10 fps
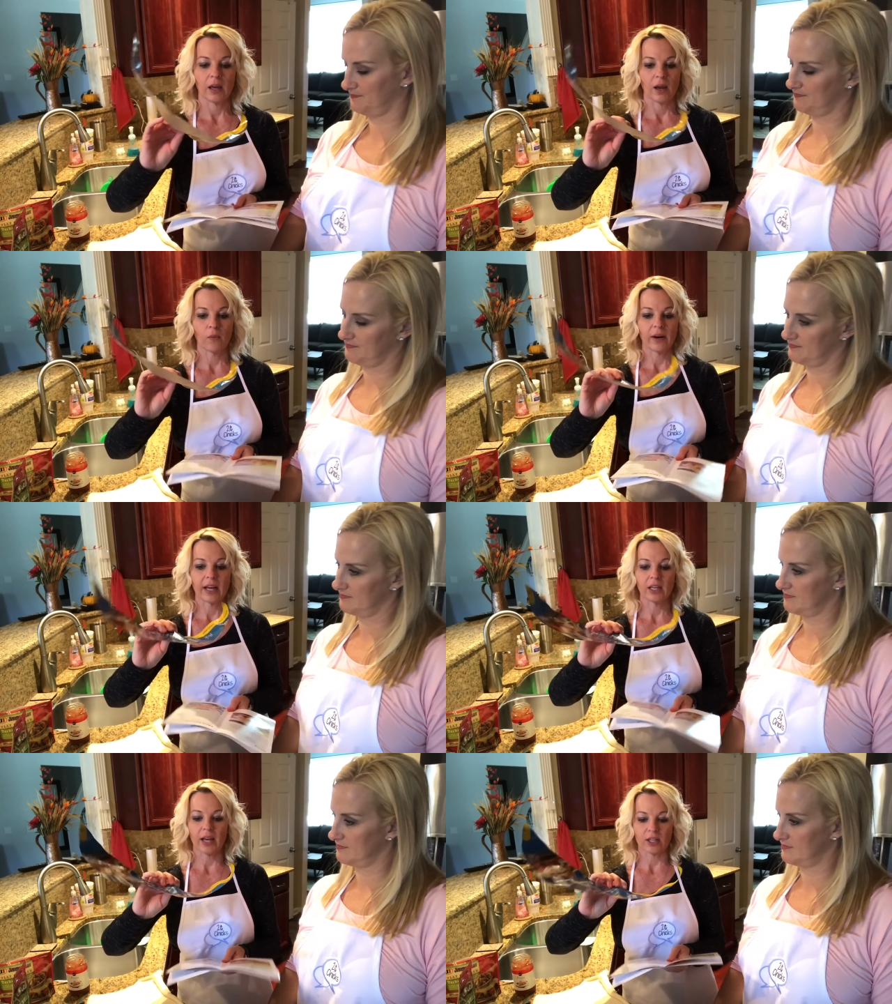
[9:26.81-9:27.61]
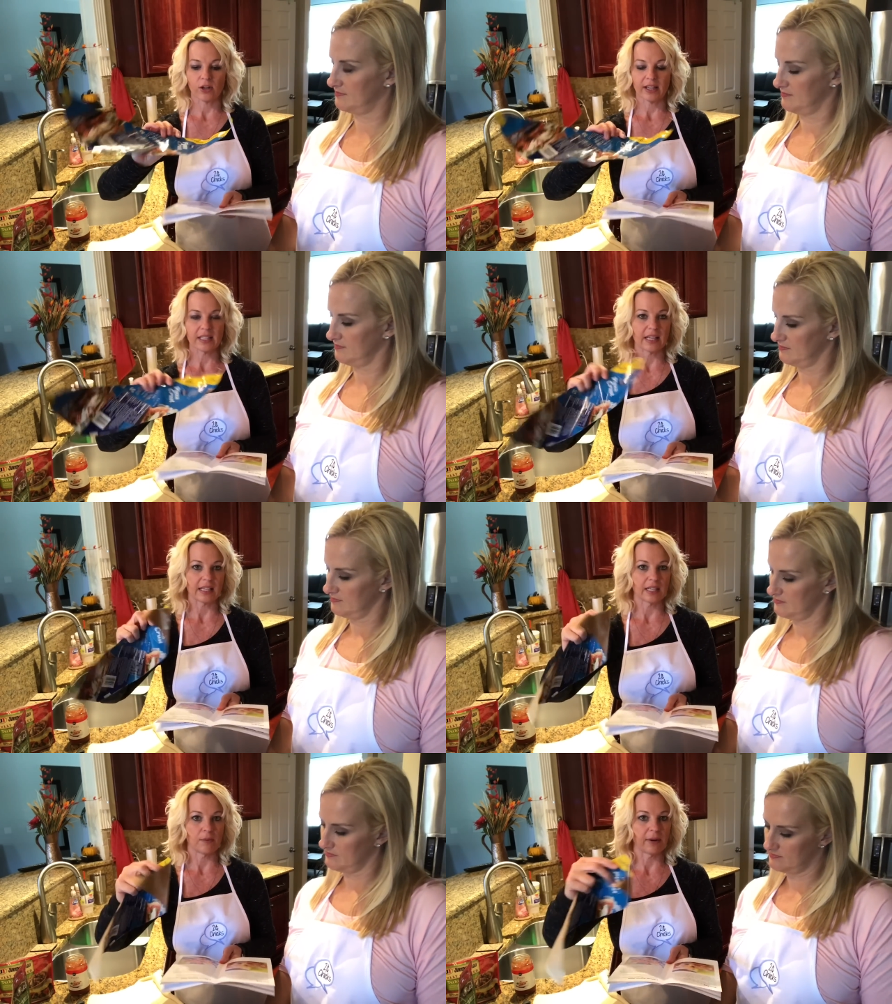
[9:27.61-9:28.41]
Speaker 1: And what I, I tried this
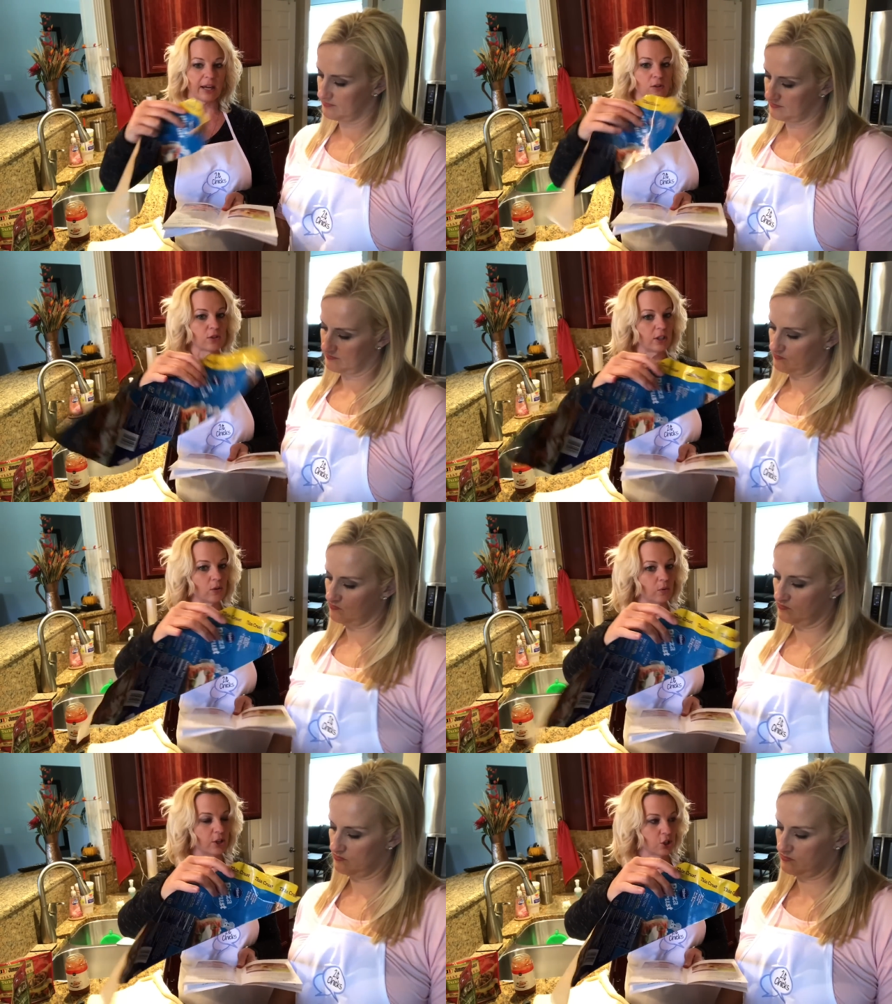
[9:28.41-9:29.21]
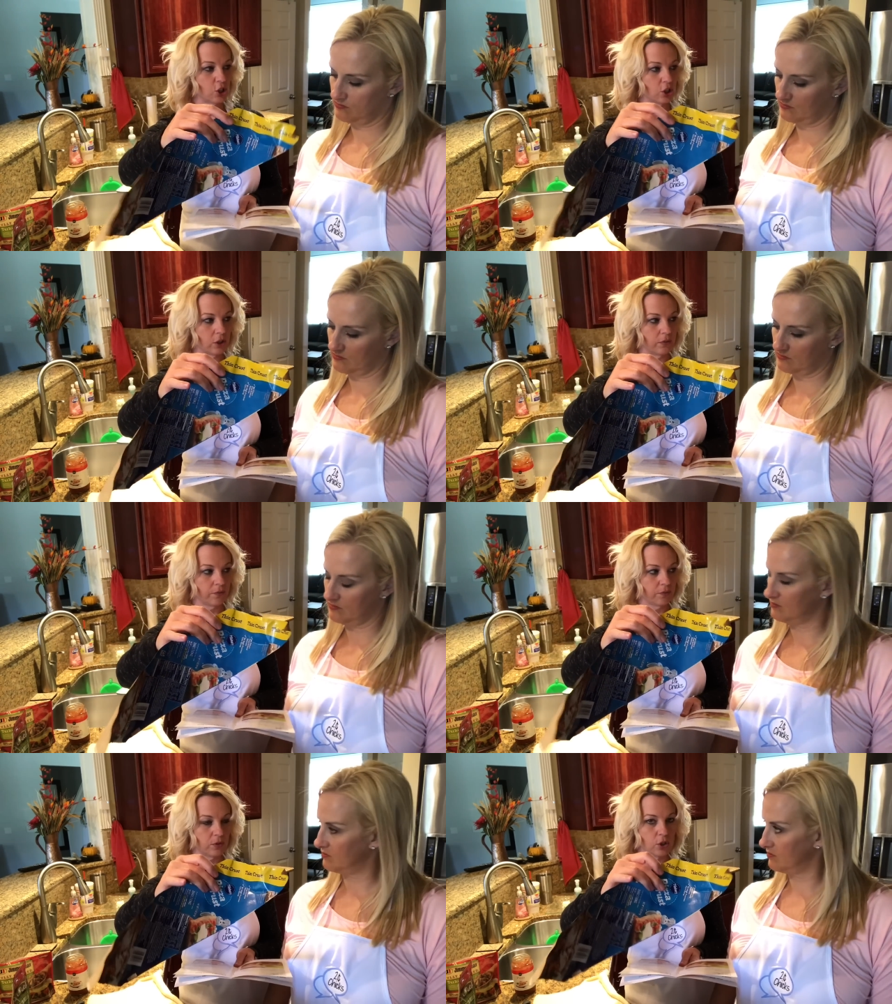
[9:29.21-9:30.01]
last night, but I used the original
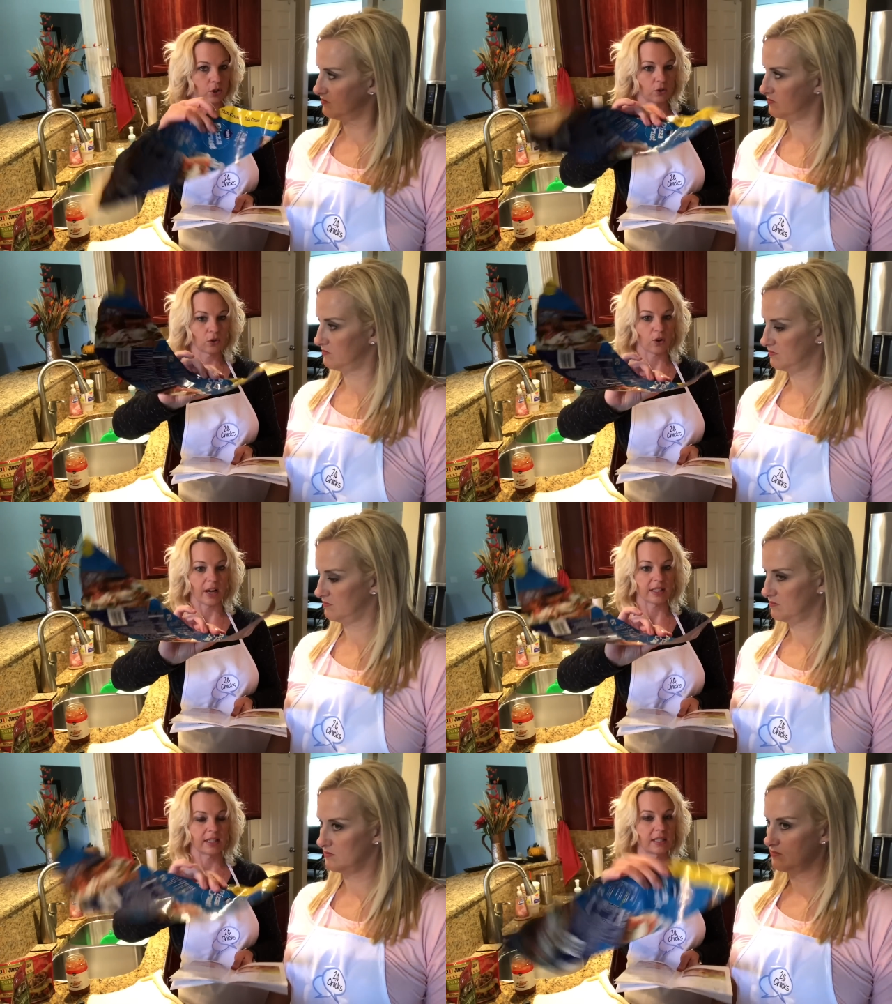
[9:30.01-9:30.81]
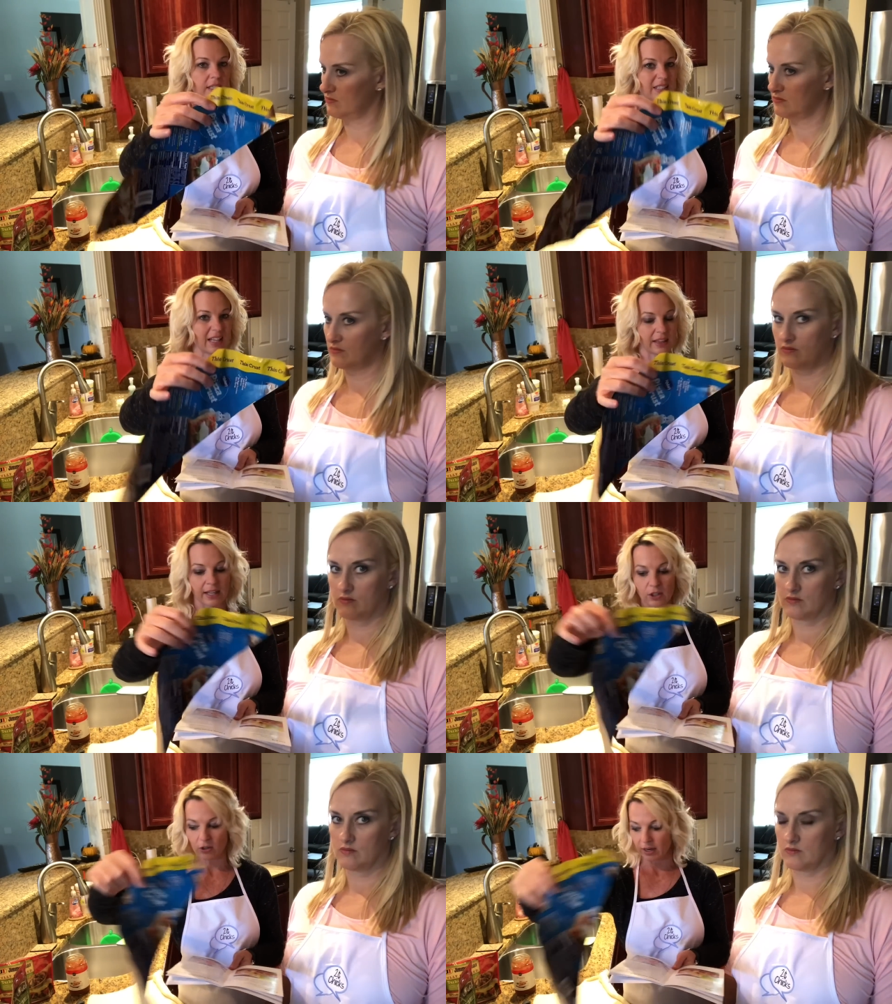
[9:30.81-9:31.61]
crust. This is a
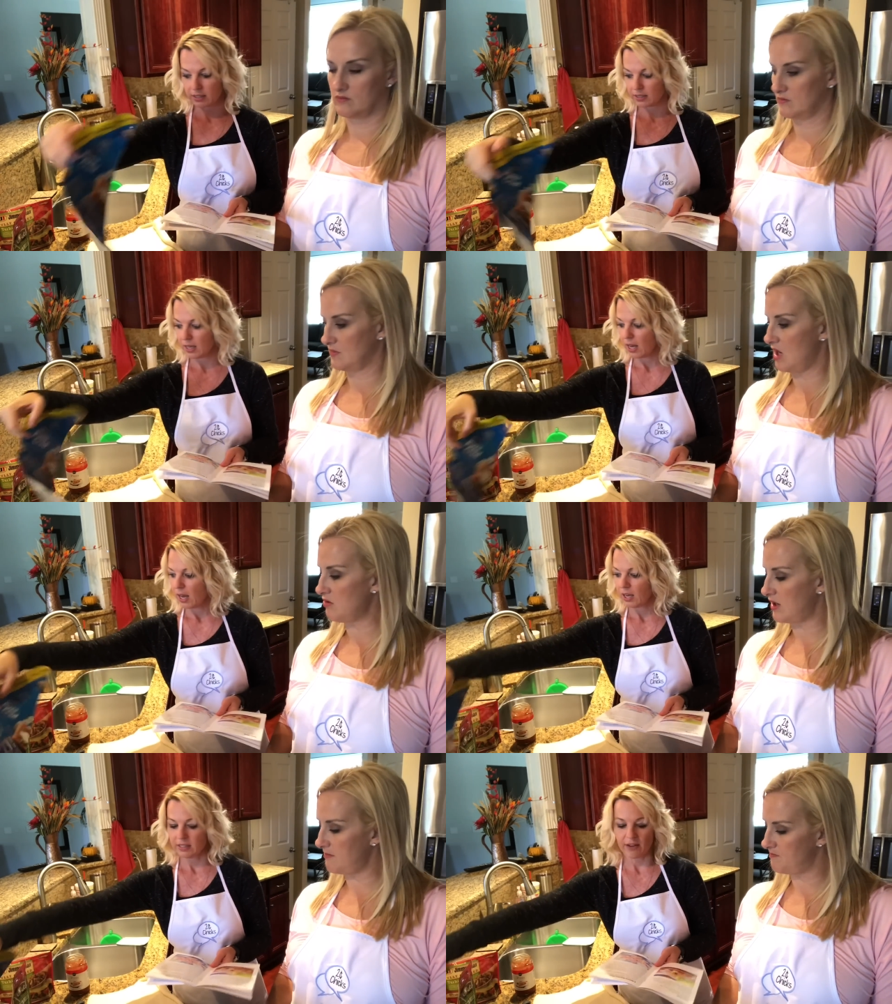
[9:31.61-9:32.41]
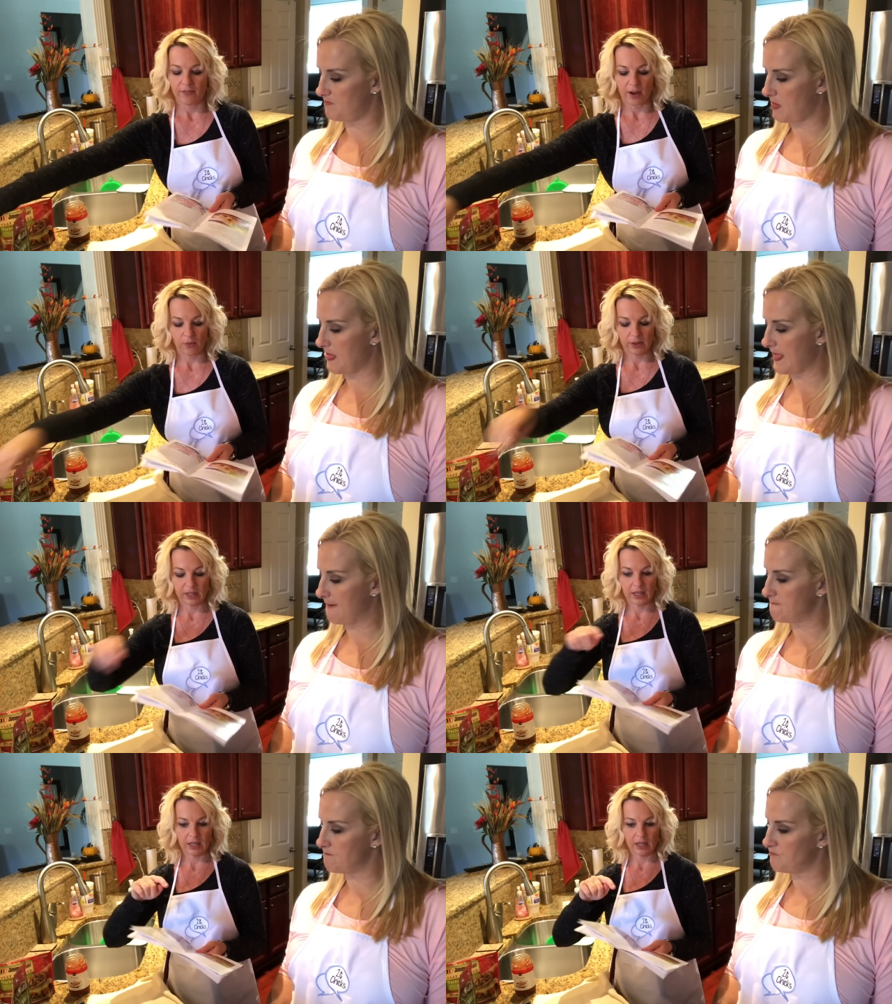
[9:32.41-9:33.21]
thin crust. Because okay. I thought with
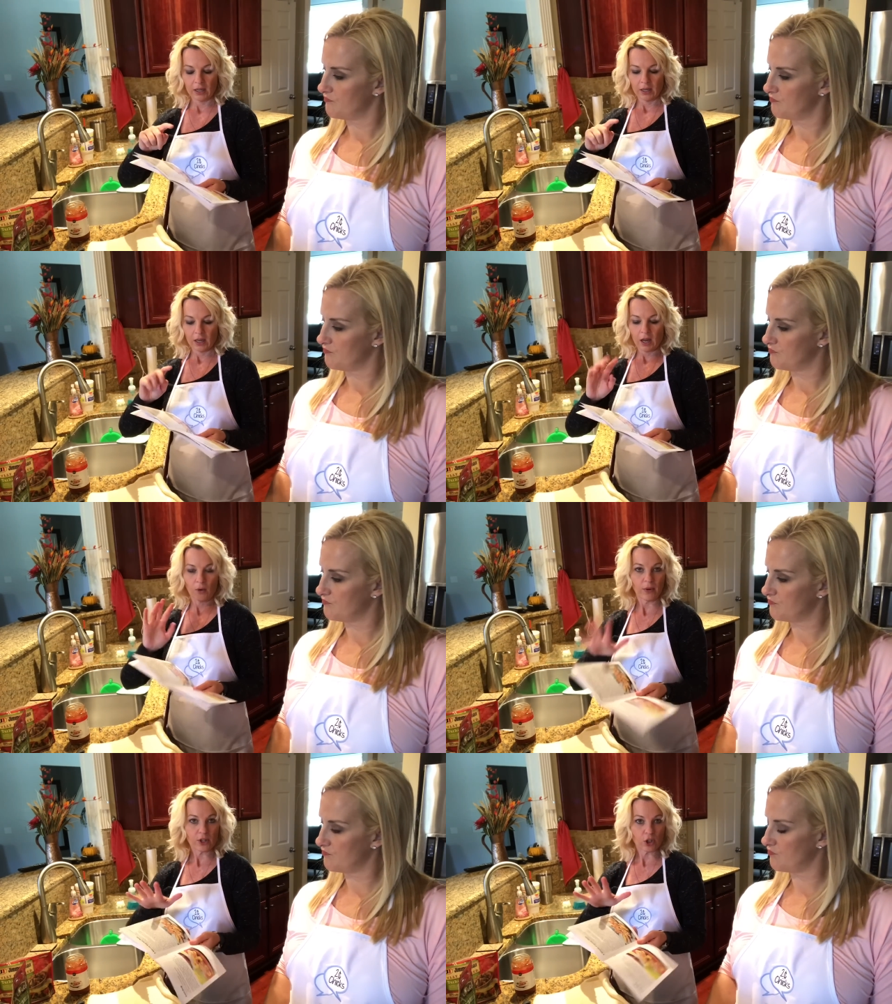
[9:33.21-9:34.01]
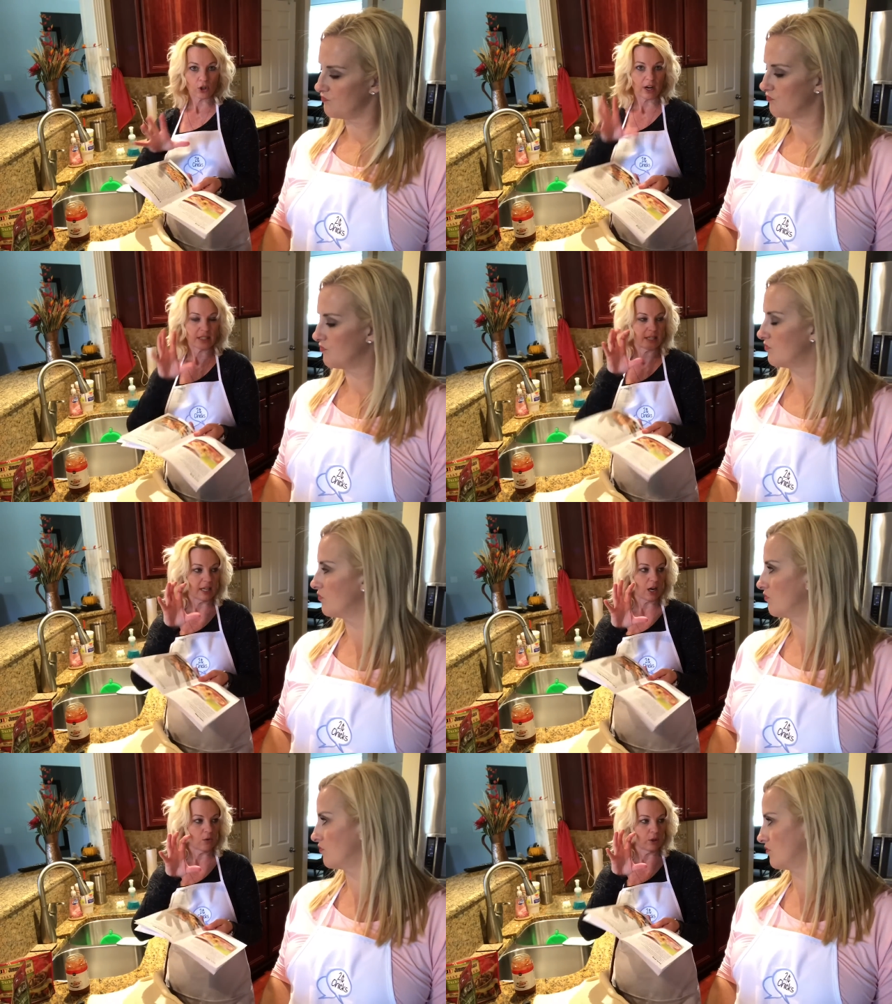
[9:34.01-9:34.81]
the original crust, it
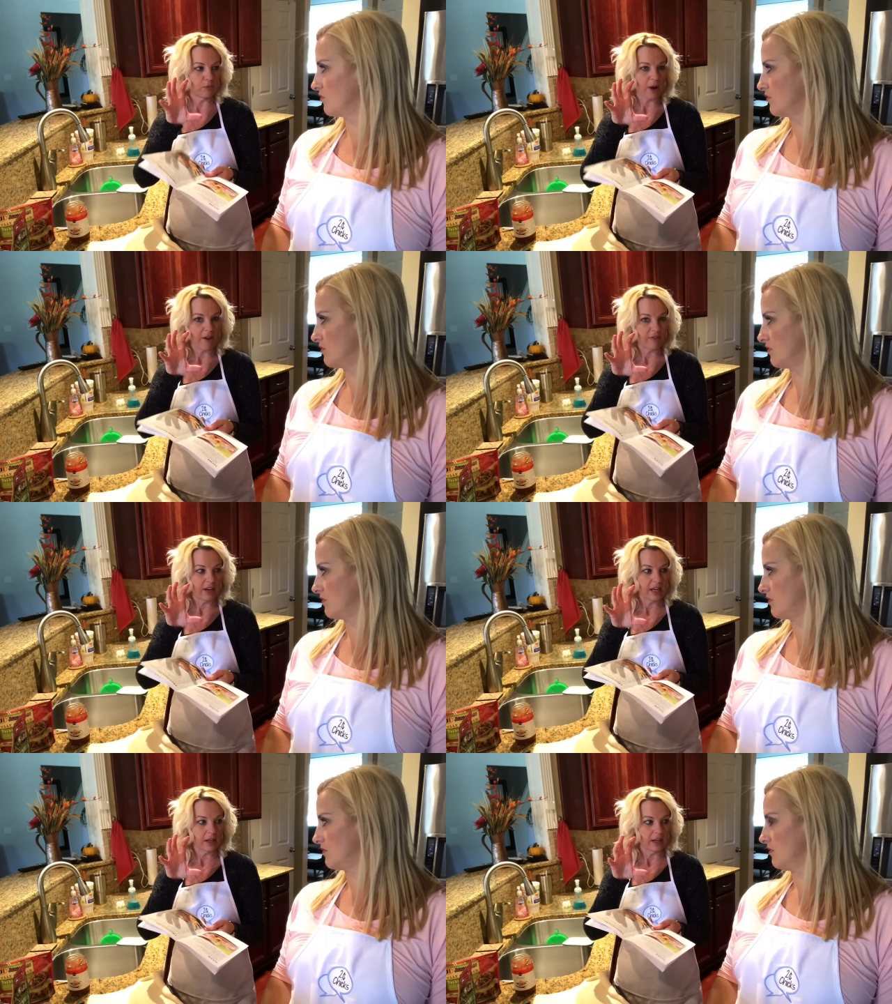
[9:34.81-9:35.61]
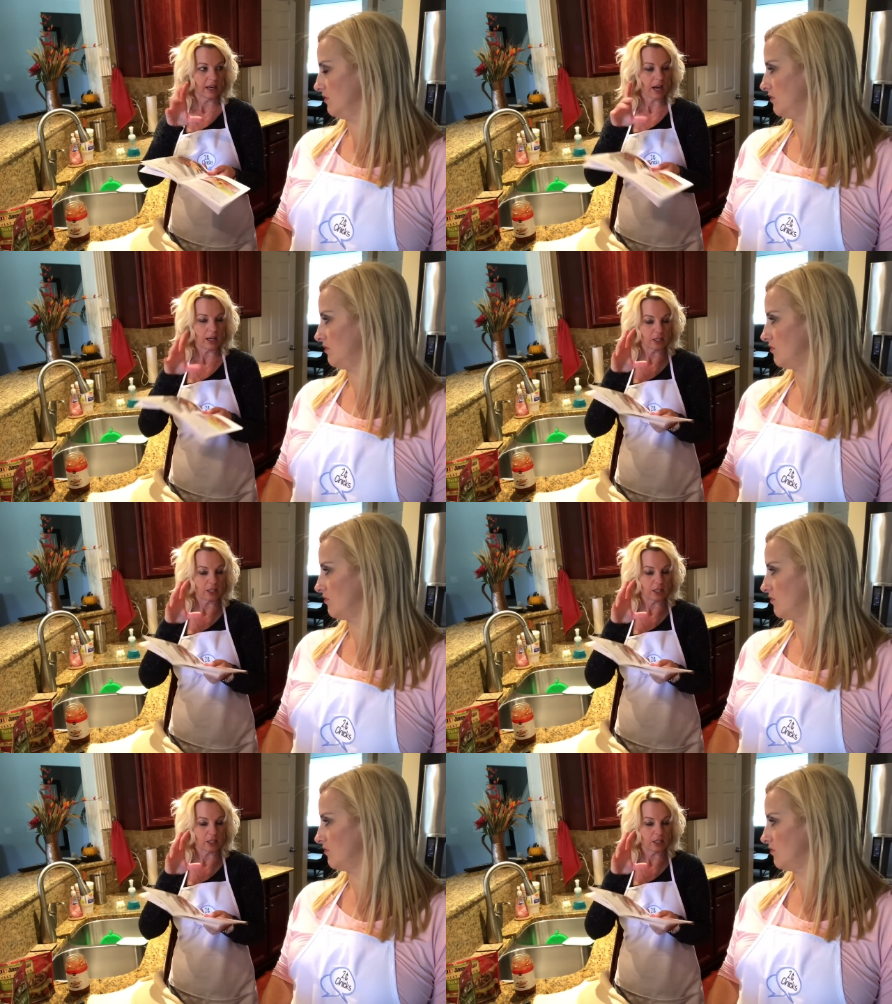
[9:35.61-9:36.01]
got real puffy. It mm -hmm. got,